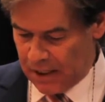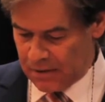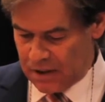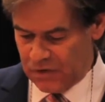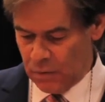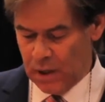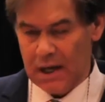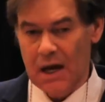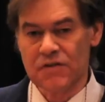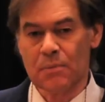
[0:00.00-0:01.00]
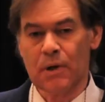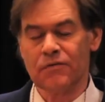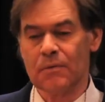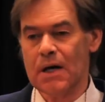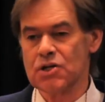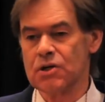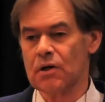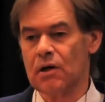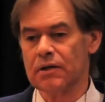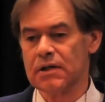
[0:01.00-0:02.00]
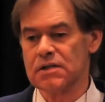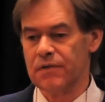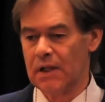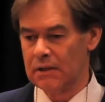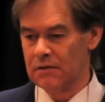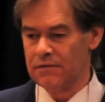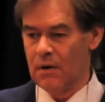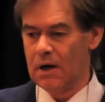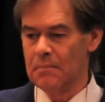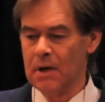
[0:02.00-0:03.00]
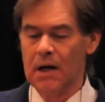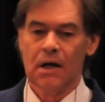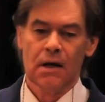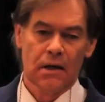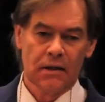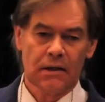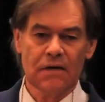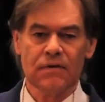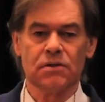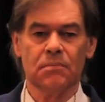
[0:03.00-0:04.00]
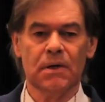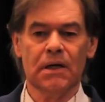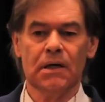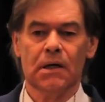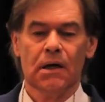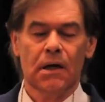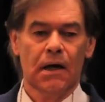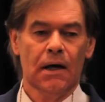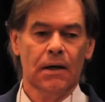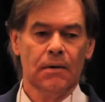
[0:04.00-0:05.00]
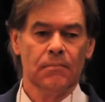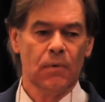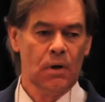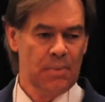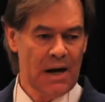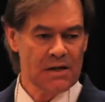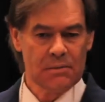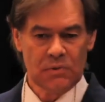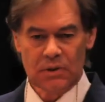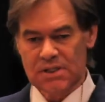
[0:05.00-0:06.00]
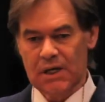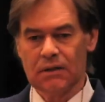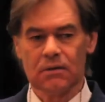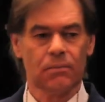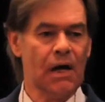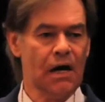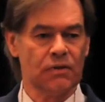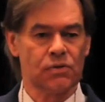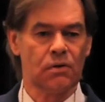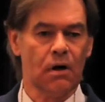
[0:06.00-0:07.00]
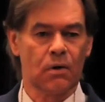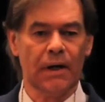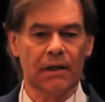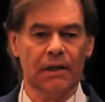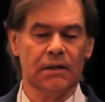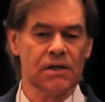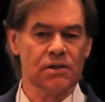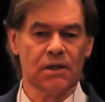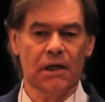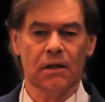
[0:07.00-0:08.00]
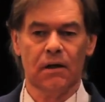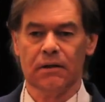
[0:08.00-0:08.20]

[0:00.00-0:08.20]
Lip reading: If you want to have some more information on all this, fill out the form, give it to me, or pass them to the center. We have to draw quickly. It doesn't take long.